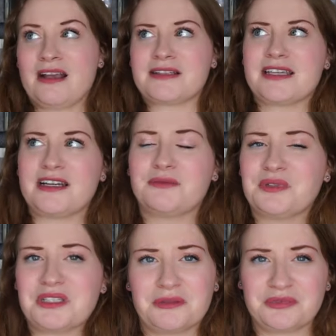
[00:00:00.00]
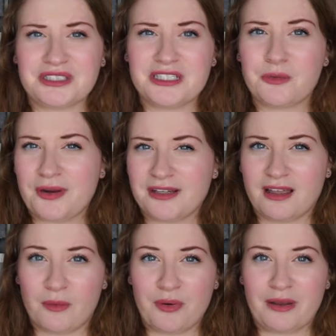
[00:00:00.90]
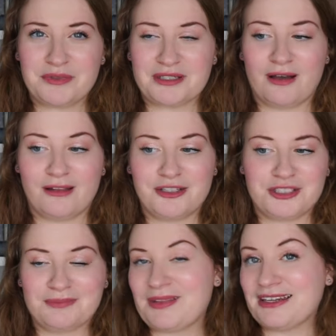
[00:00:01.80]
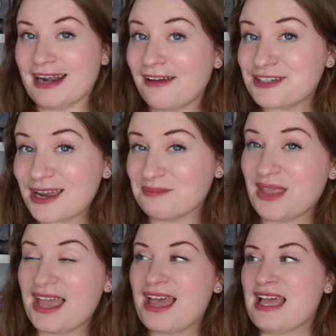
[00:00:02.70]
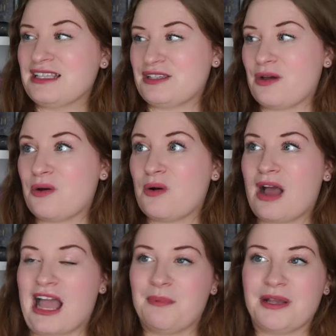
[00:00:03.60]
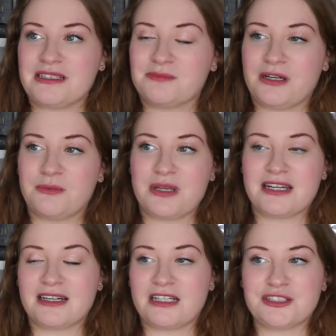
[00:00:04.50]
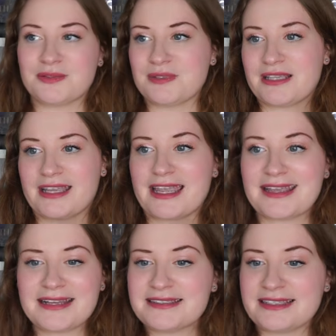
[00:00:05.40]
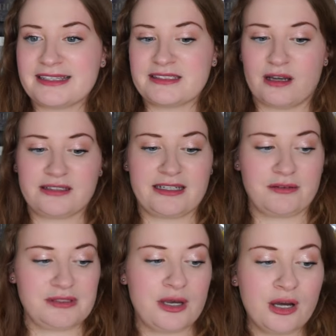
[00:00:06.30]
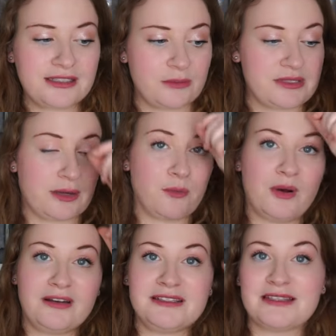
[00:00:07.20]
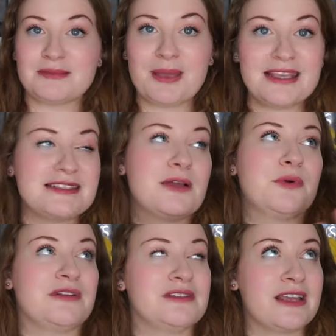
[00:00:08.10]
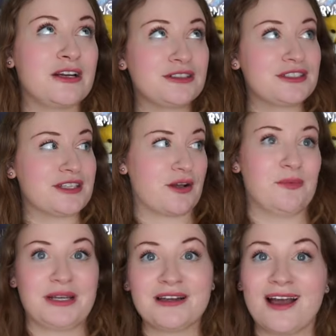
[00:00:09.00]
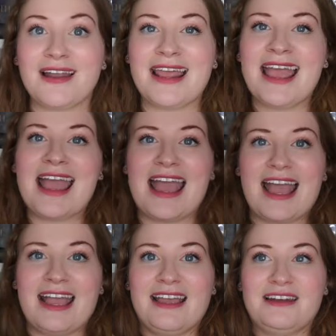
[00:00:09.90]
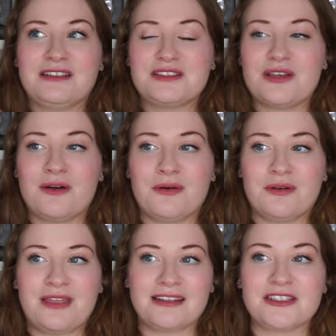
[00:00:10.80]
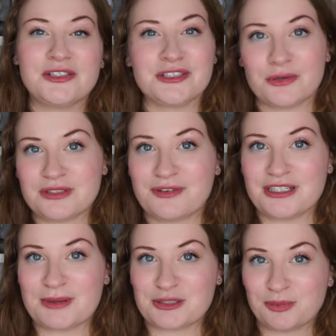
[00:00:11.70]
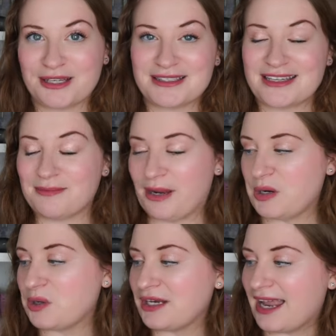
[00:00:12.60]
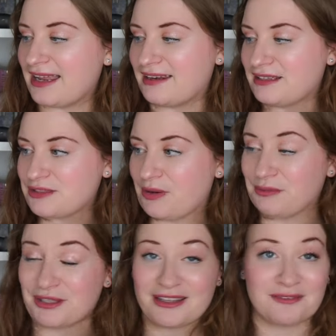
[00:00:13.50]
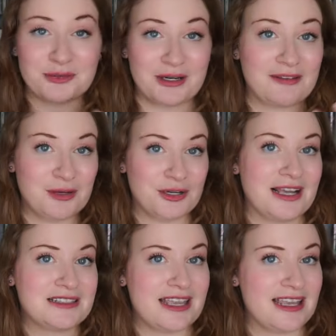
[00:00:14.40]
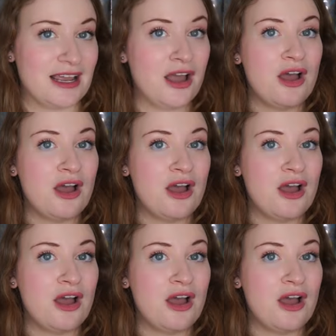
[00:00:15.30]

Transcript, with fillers: because I didn't really read quite a lot when I was in college. I didn't have time. So I picked up Red Queen and I just was like instantly sucked in. I was hooked. I was like, what is this pacing? What are these characters? Like, oh my god. And so that series just holds a very special place in my heart. And so I really like Victoria Aveyard as the